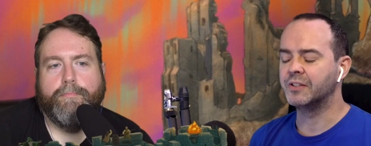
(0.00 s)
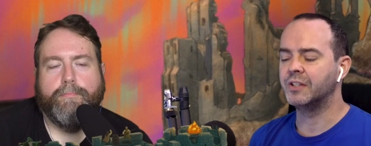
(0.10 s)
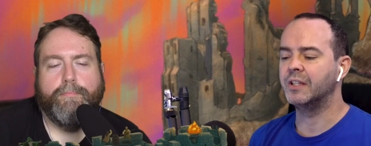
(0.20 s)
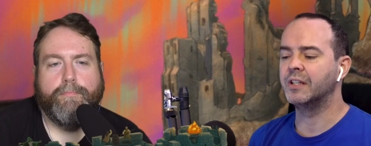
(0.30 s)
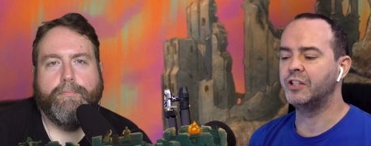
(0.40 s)

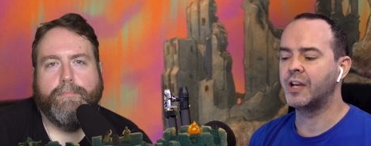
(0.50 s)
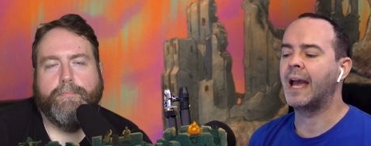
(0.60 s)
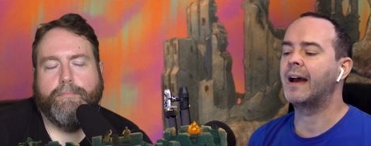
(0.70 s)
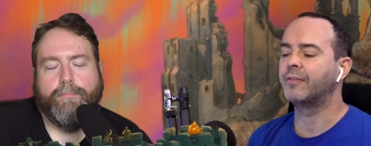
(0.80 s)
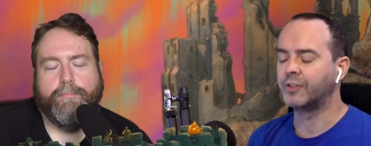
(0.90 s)
Speaker 1: that you, you
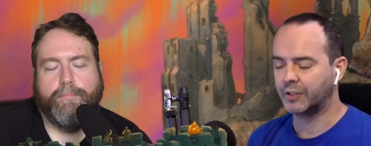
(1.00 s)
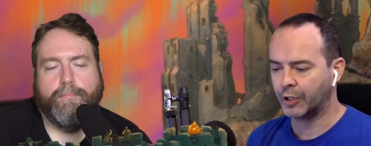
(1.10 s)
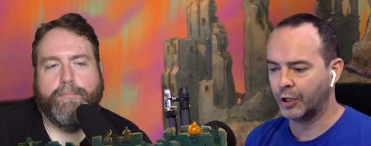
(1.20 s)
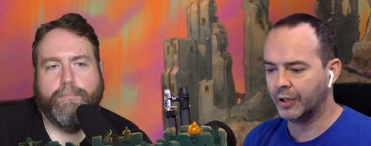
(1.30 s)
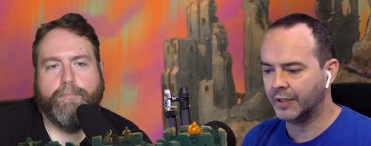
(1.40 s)
have to
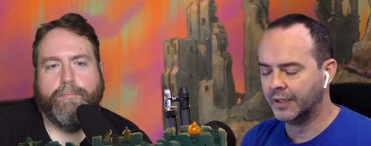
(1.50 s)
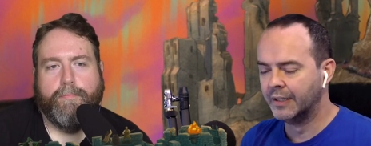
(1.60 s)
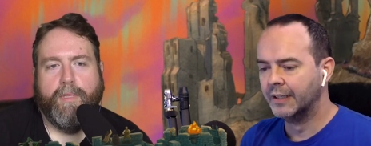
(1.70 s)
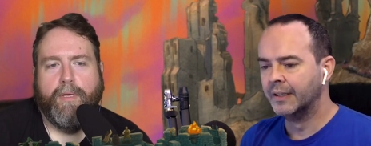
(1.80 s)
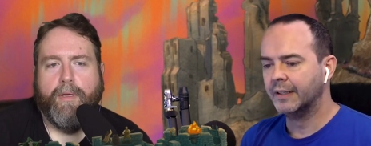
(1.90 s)
learn.
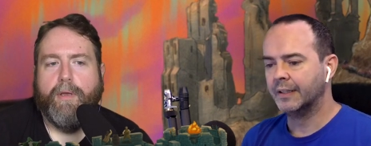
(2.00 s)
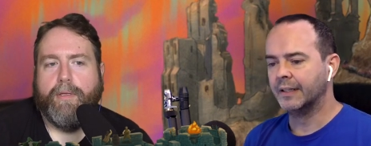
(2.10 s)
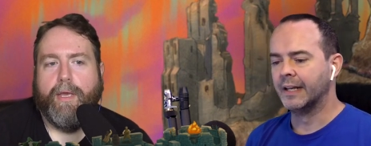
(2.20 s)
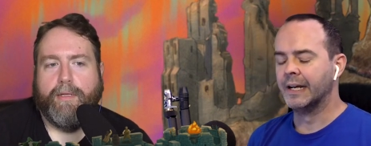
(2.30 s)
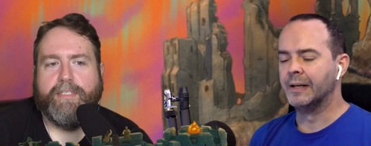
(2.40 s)

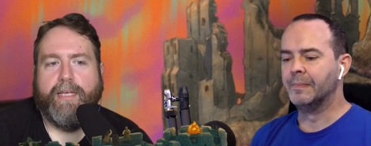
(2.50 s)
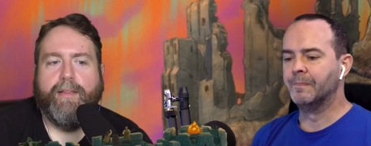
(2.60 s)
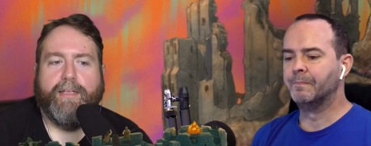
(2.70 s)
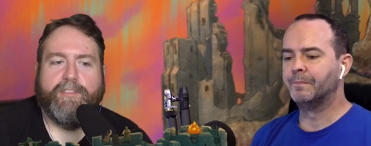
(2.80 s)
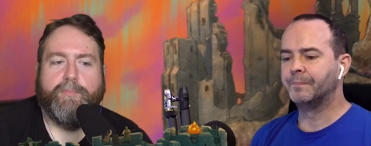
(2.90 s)
Speaker 2: Yeah, uh,
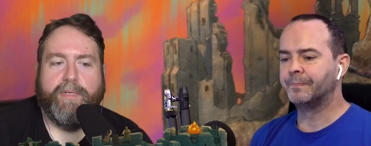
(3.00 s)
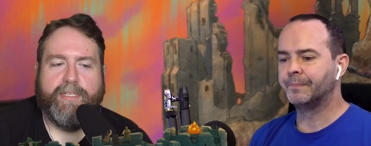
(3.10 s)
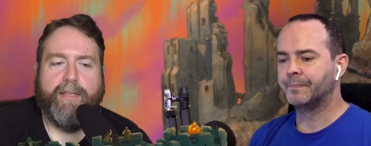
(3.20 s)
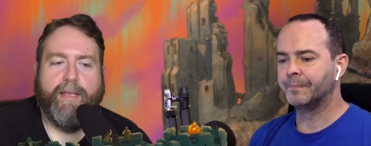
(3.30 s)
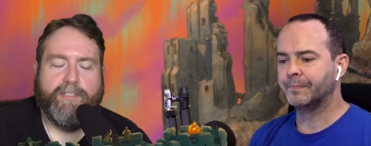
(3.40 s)
daylight, a
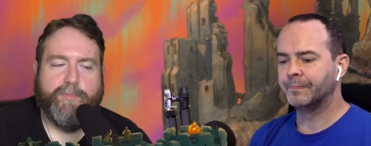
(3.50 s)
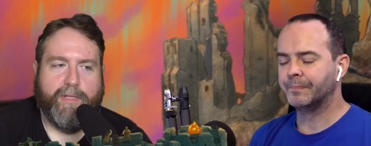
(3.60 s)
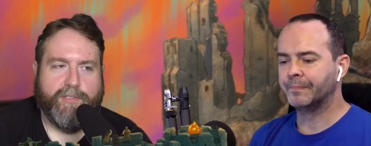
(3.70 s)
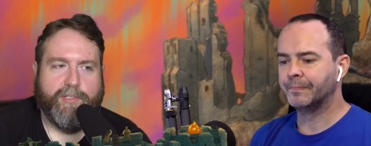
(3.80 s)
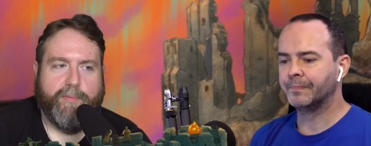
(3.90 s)
daylight
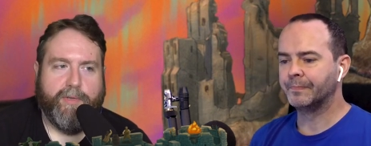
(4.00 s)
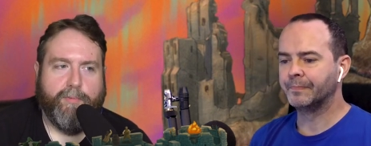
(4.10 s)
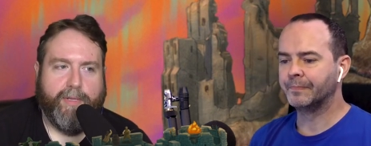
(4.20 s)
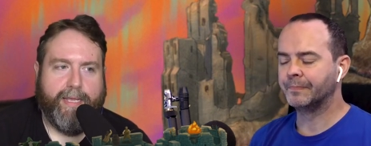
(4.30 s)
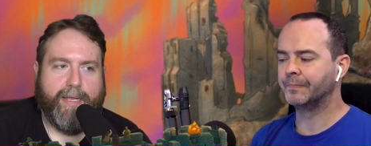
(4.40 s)
spell is going to be
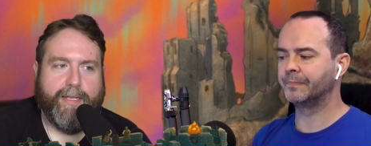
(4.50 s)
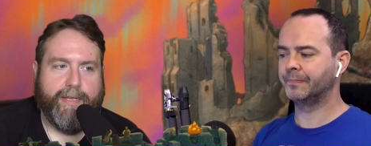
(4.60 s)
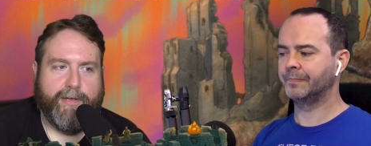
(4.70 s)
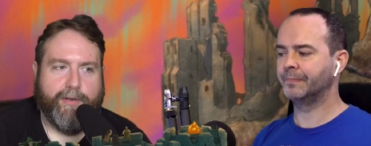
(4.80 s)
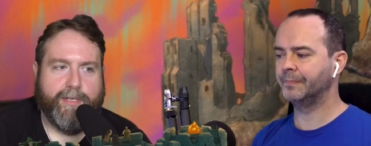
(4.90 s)
real handy
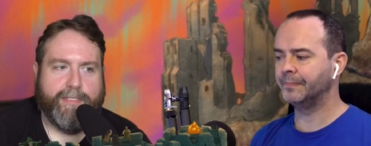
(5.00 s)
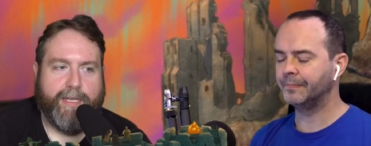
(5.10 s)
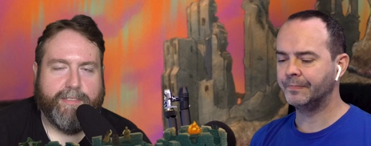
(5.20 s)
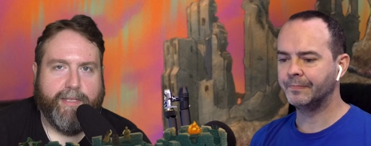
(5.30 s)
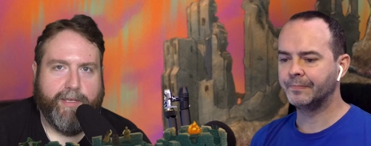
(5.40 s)
here, because
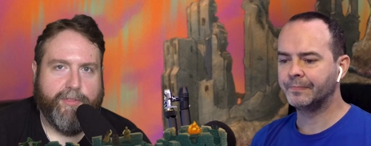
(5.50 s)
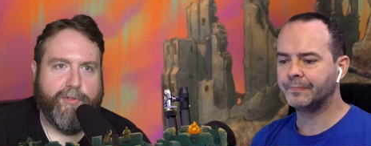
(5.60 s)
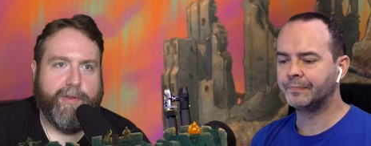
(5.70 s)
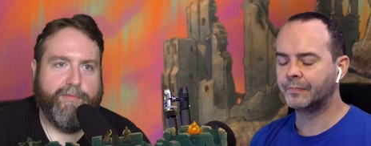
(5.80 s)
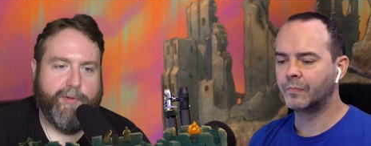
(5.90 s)
that's like a
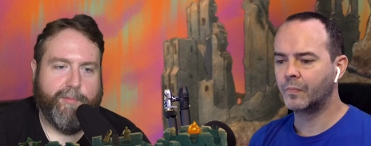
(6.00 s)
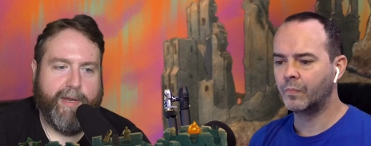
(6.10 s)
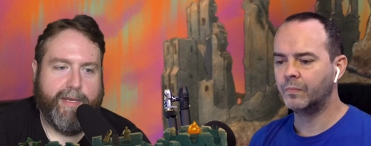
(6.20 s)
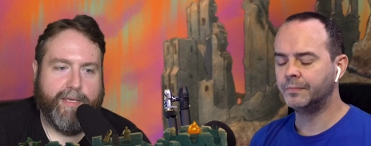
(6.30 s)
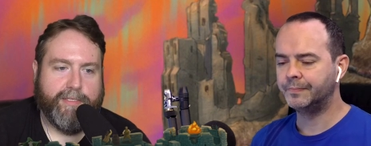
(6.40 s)
thirty-foot
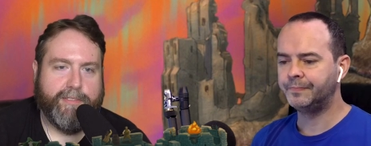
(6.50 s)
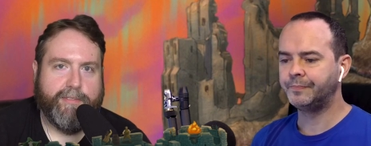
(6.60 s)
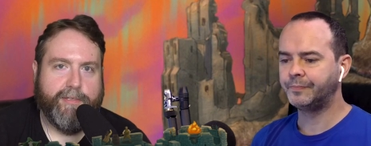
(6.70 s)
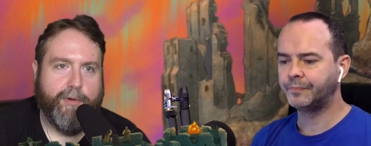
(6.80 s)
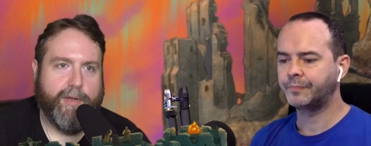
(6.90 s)

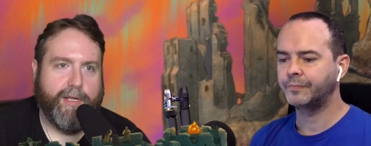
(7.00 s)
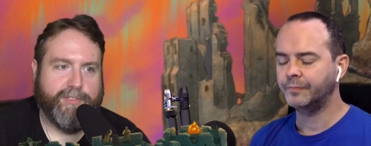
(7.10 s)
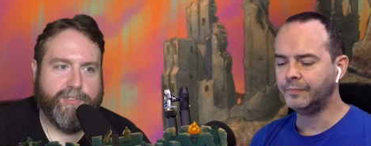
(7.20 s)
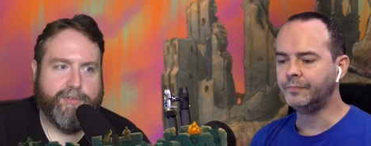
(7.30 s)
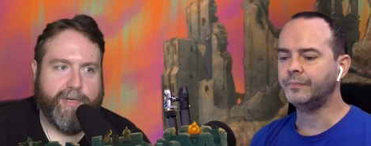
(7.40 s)
radius, no
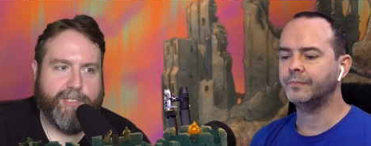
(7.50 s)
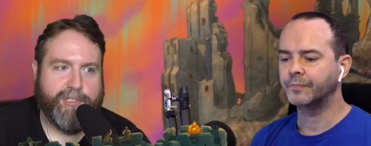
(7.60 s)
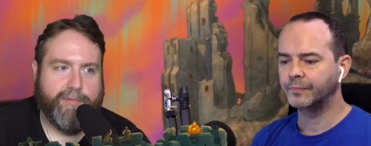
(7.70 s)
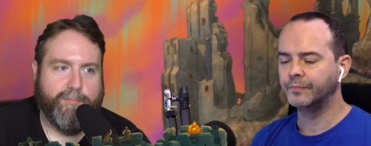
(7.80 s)
concentration,